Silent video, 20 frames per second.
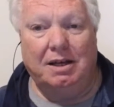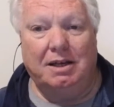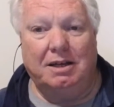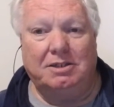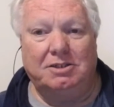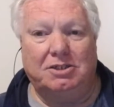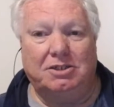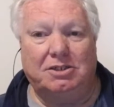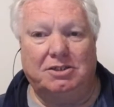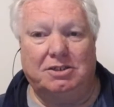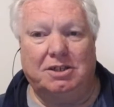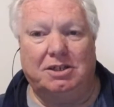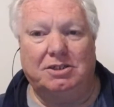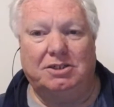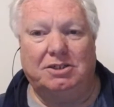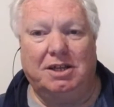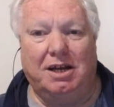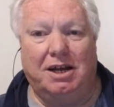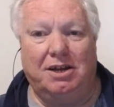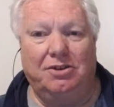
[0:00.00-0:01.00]
Just don't
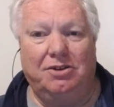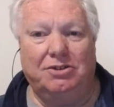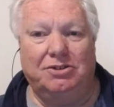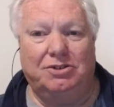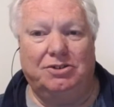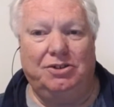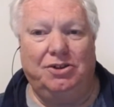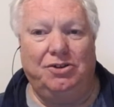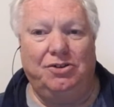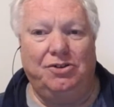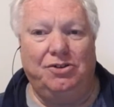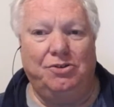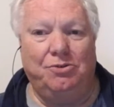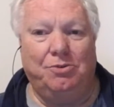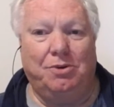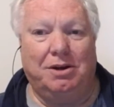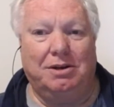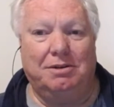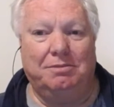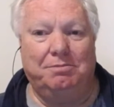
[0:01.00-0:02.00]
start using your
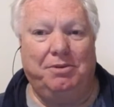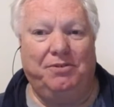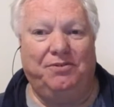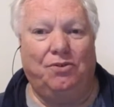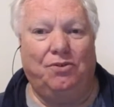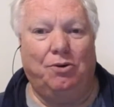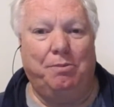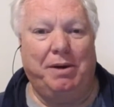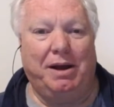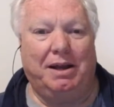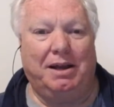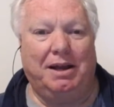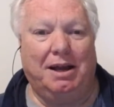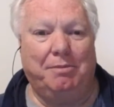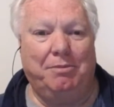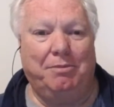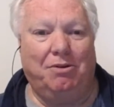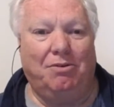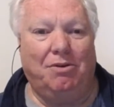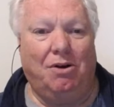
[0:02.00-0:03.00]
new one before backing
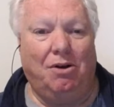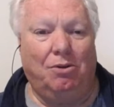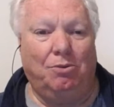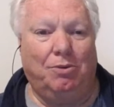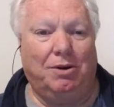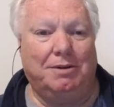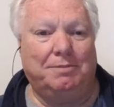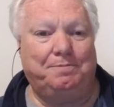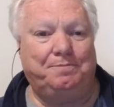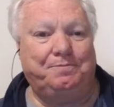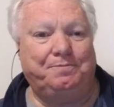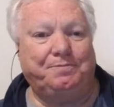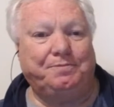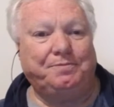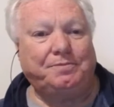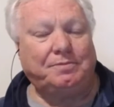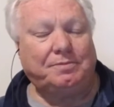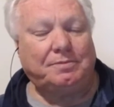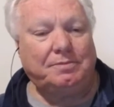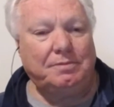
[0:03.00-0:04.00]
up your old one.
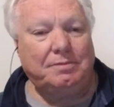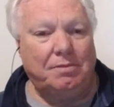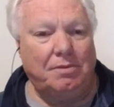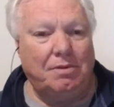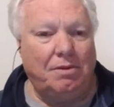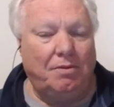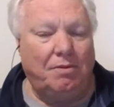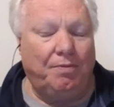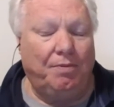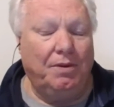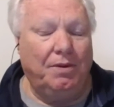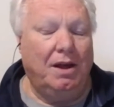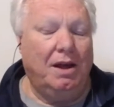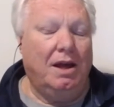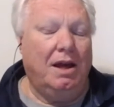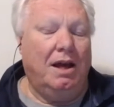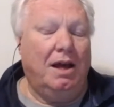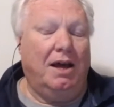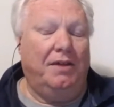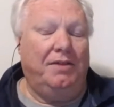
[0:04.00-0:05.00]

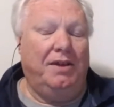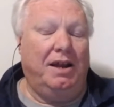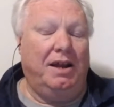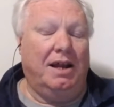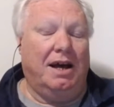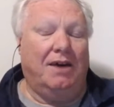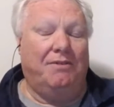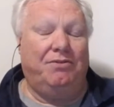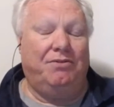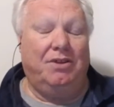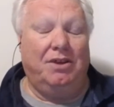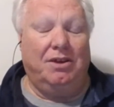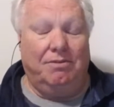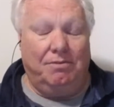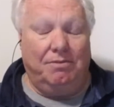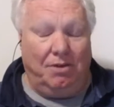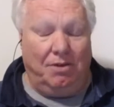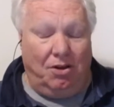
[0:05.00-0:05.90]
And then after you